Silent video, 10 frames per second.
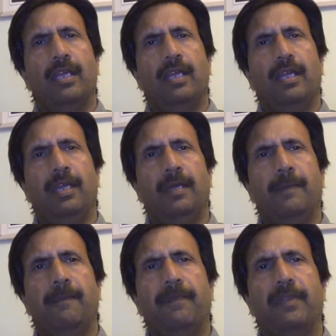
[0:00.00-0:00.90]

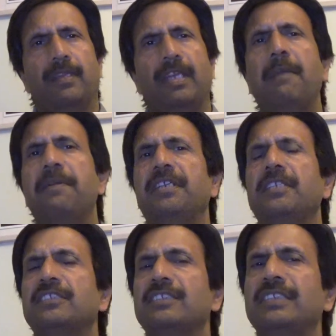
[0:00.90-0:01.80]
The
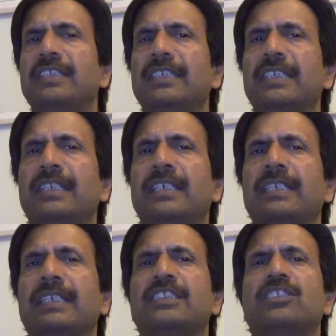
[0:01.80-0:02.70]
hepatitis C
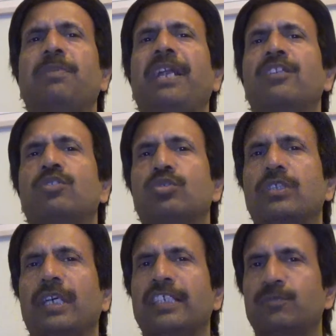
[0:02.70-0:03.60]
is spread through
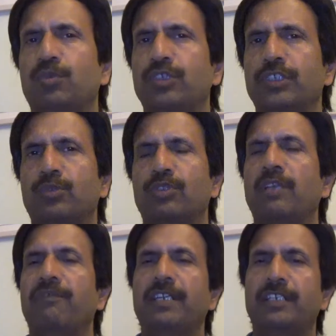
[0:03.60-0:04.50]
the exposure to the
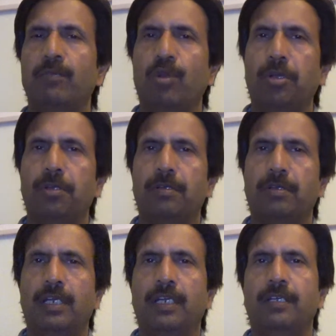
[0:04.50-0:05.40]
infected blood,
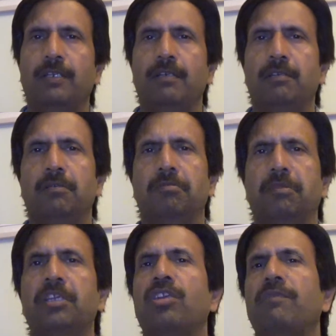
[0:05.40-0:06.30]
and
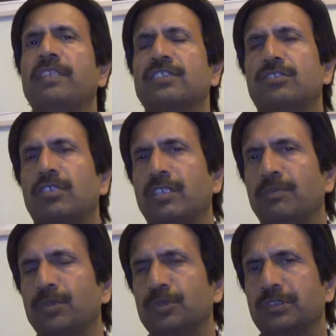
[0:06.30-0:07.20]
intravenous drug
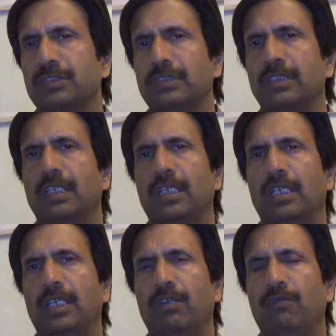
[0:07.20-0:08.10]
abuse
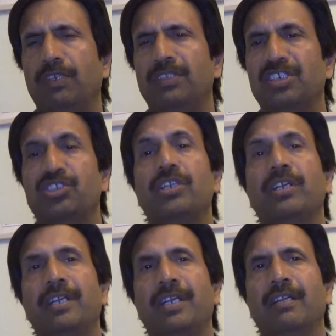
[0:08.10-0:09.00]
with the
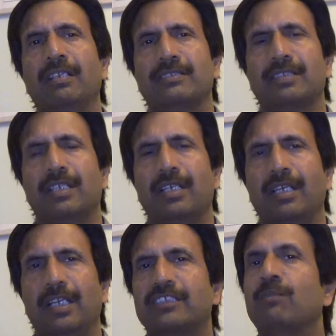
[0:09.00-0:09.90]
shared needles
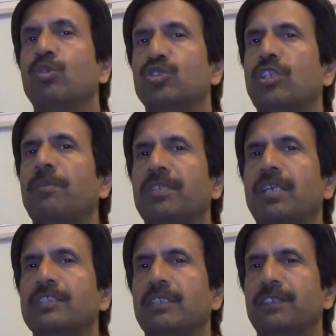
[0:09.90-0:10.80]
is the most common
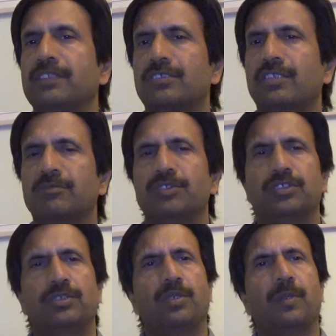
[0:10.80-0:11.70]
cause of its
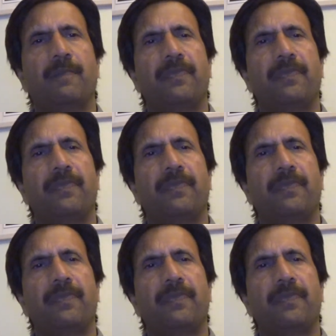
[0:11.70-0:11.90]
transmission,